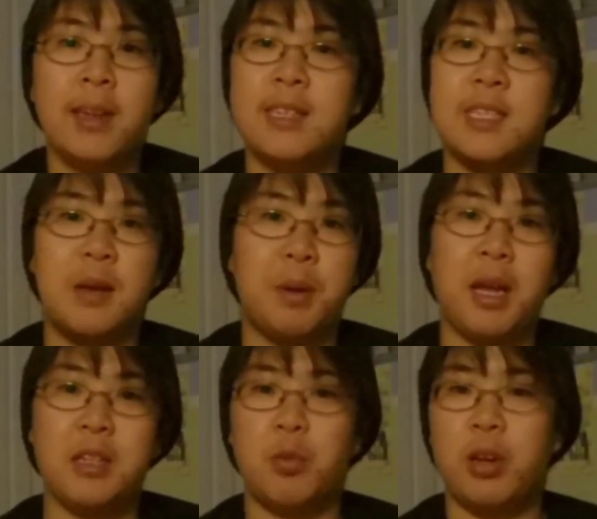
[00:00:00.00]
It's the same
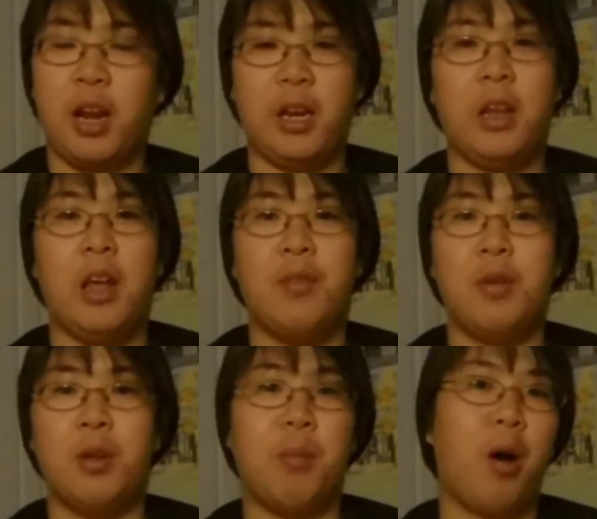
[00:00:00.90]
thing as when
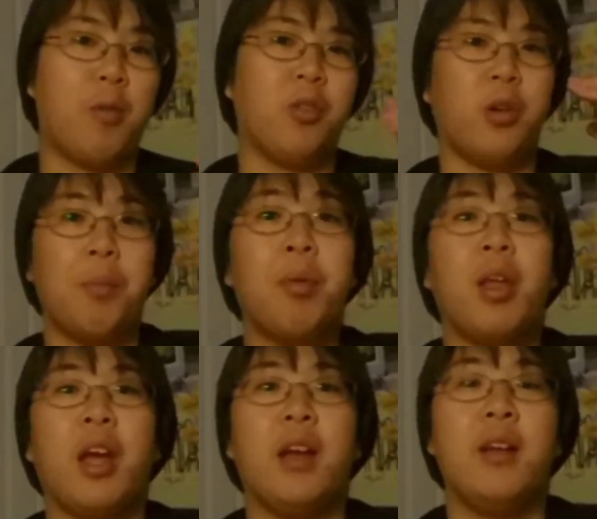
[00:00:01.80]
9/11, the bombers on the
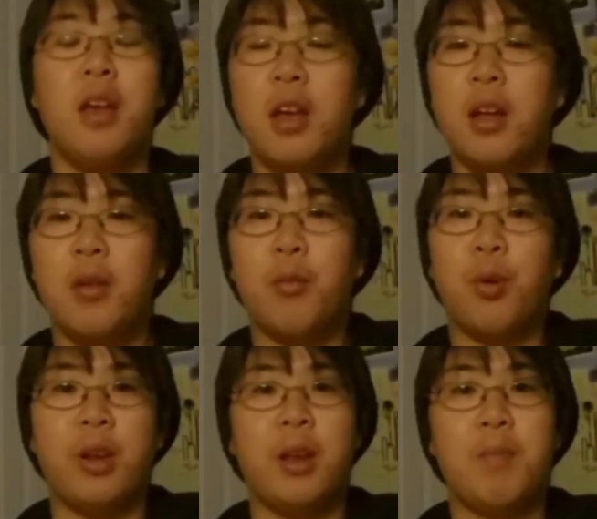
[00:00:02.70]
plane,
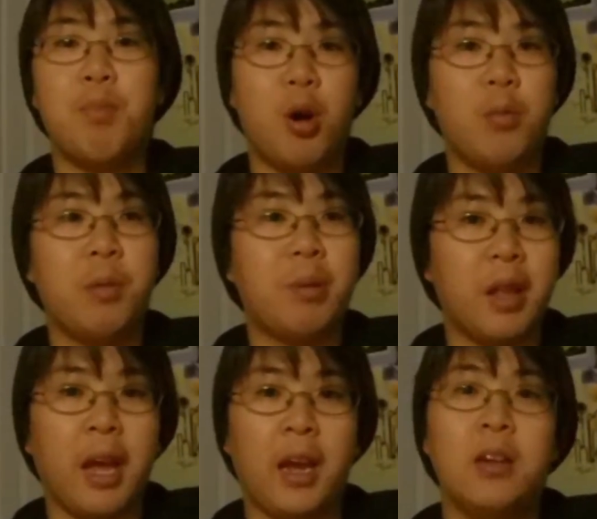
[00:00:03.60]
when they bombed the
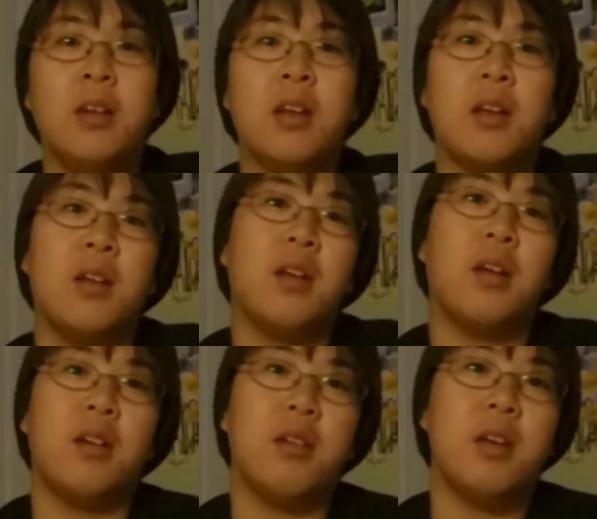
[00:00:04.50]
plane,
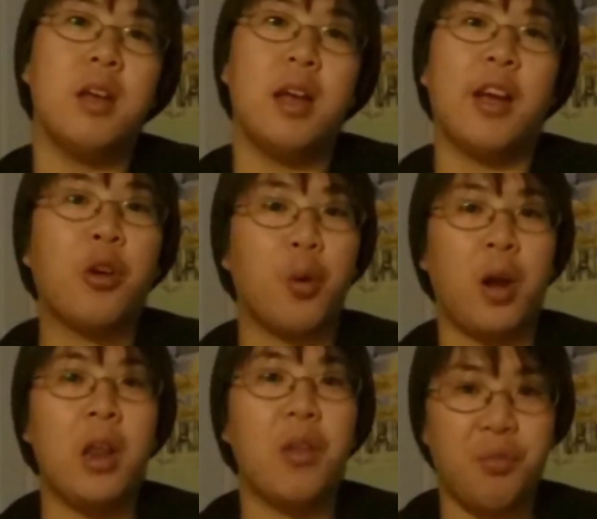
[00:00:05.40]
it
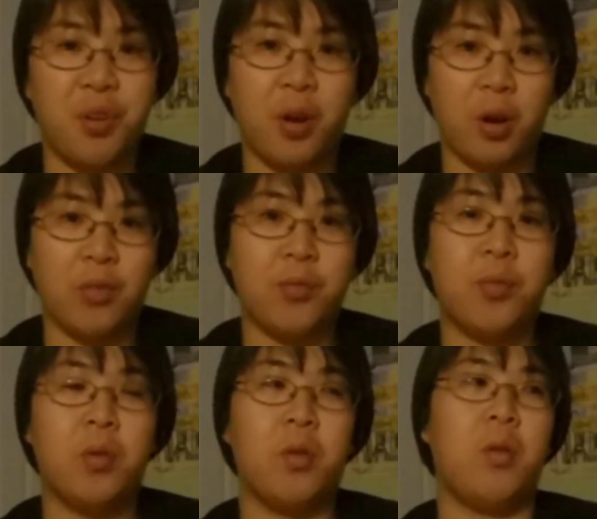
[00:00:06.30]
created a fear
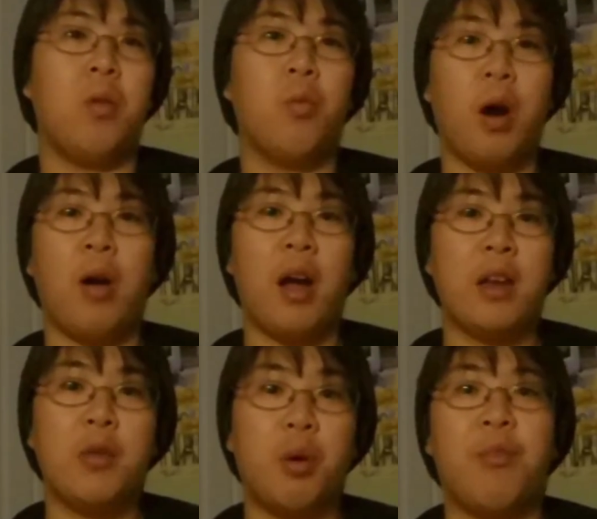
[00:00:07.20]
of, wow,
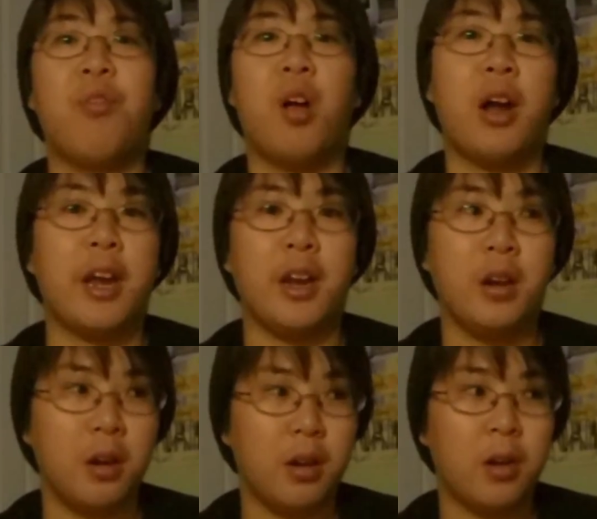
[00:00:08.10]
anyone flying
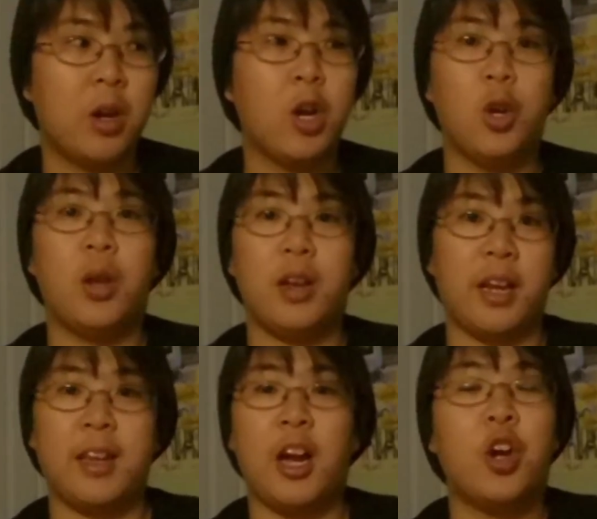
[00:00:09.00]
could,
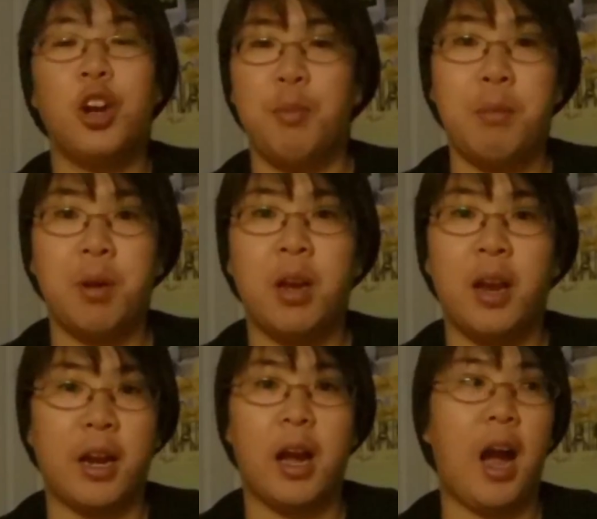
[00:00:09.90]
like, that could have been me.
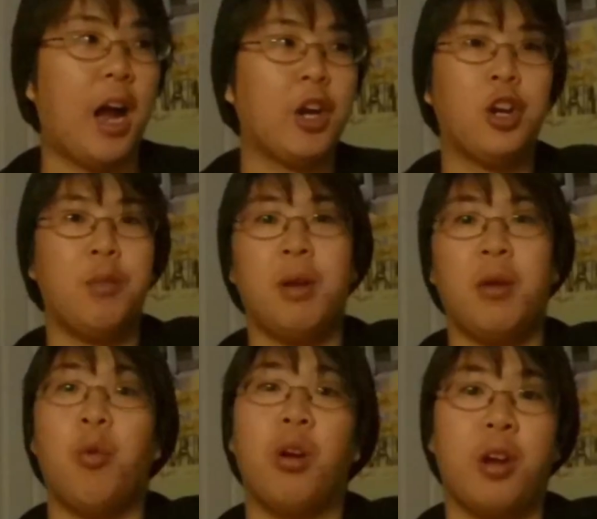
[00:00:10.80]
Like, I could have been the
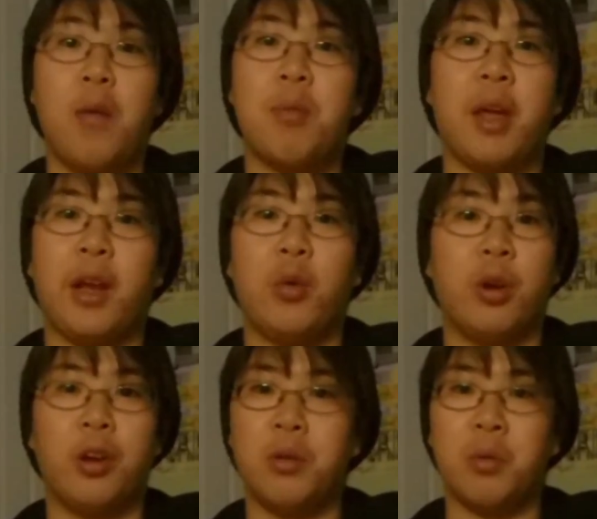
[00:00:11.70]
one on that plane
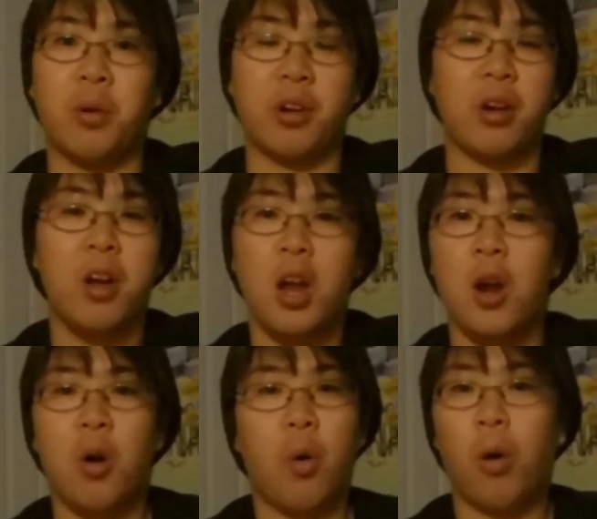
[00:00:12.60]
going to New York,
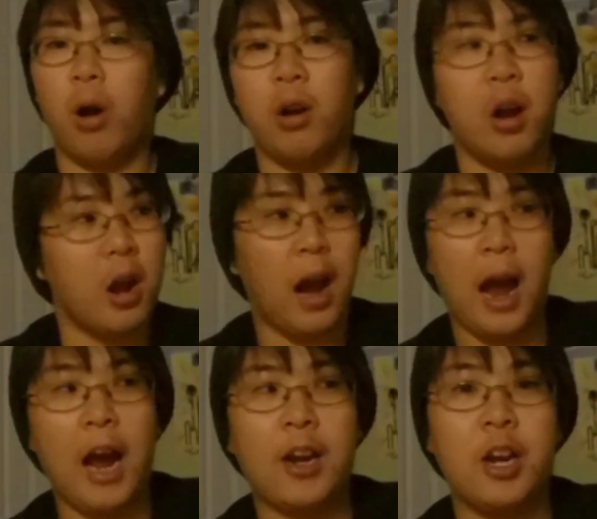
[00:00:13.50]
or
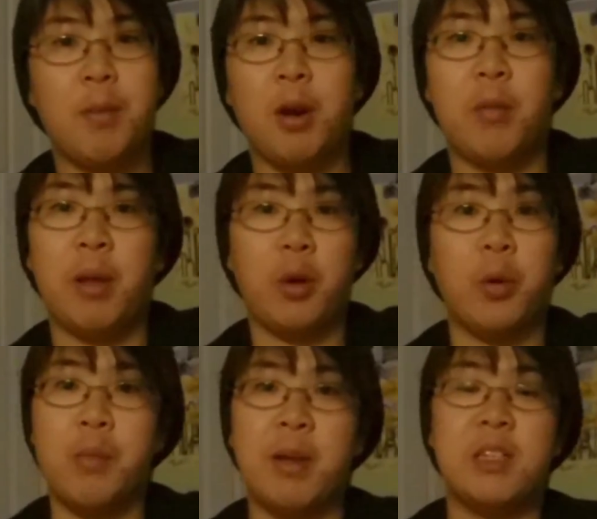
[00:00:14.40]
I could have been on a plane
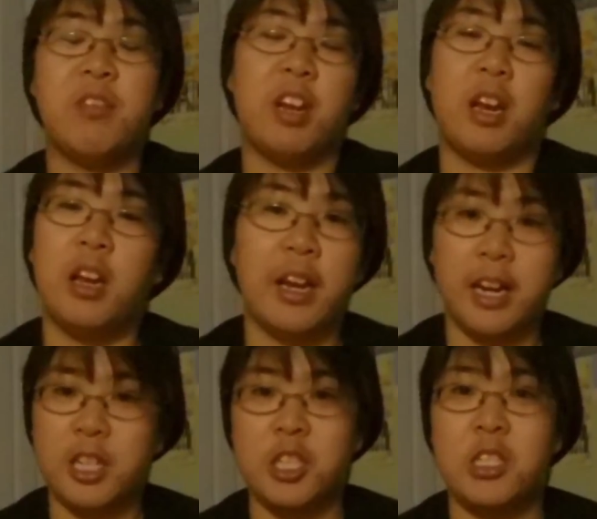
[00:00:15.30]
going to Pennsylvania. Like,
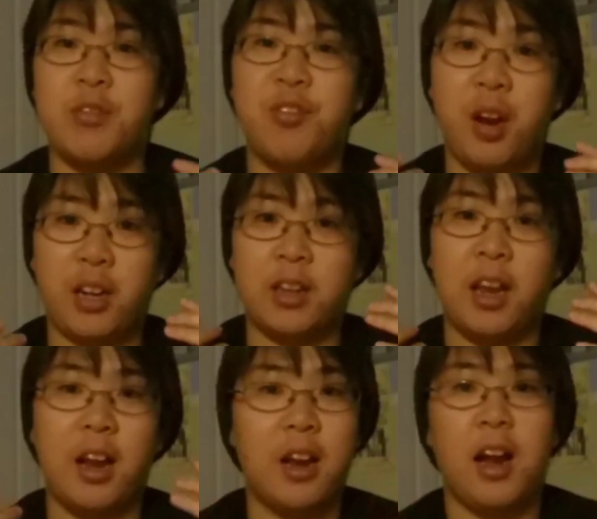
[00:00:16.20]
it's just the fact
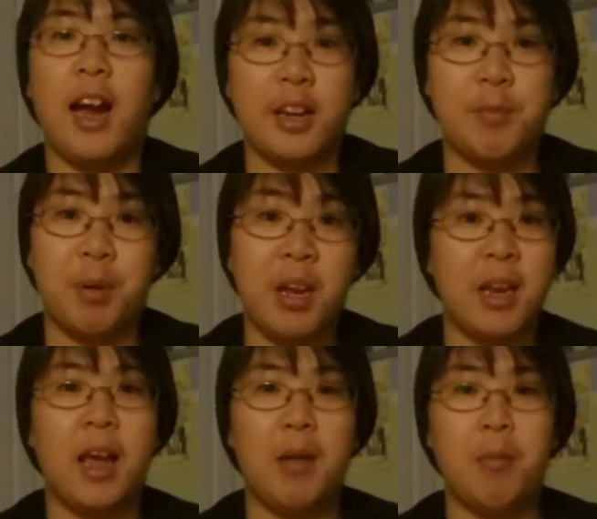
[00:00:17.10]
that I could be in
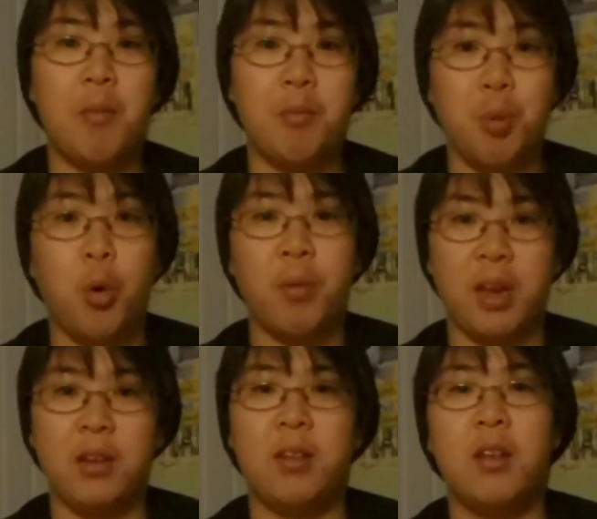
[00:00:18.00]
that
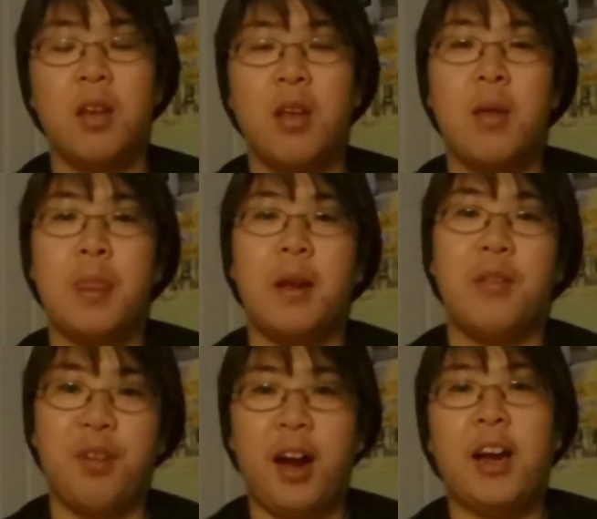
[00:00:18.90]
moment, and the
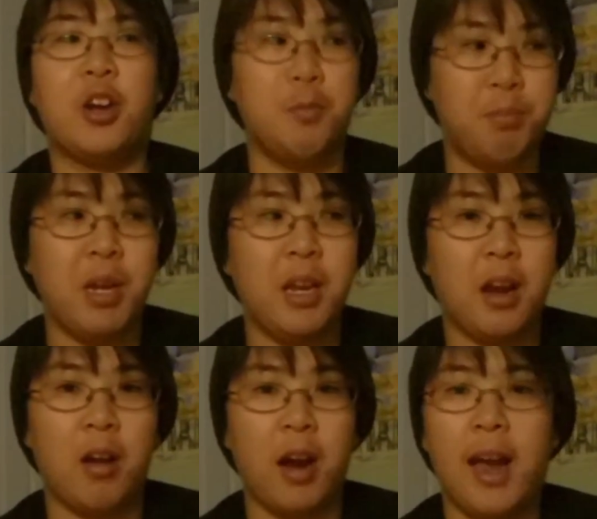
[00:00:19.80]
fact I could be
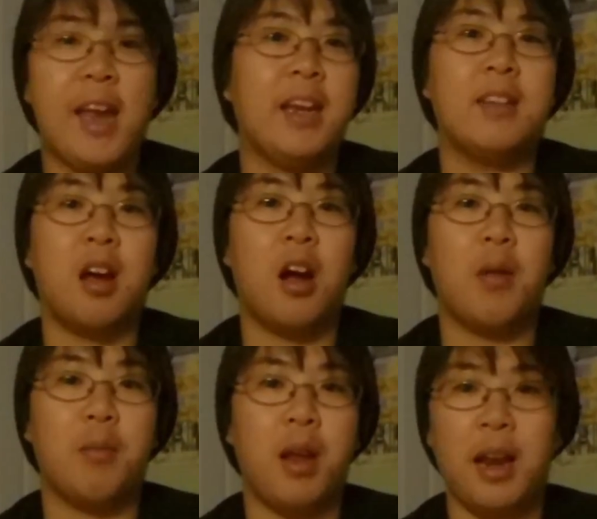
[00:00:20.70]
there at any
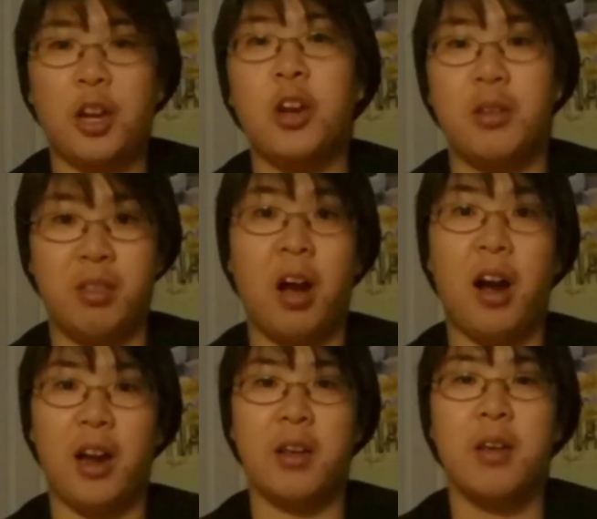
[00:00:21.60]
time, and I could have
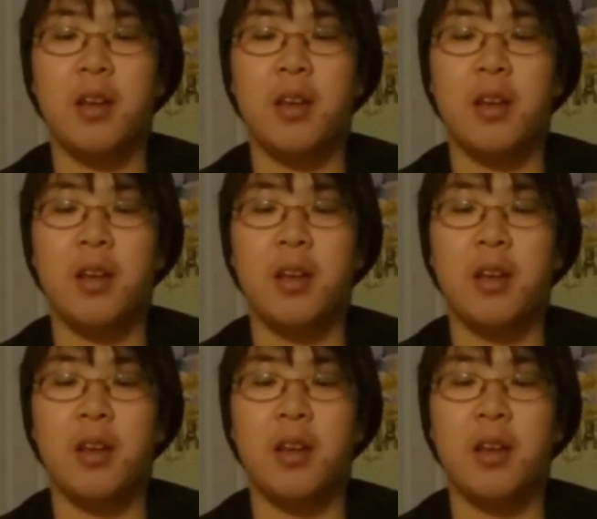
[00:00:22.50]
died.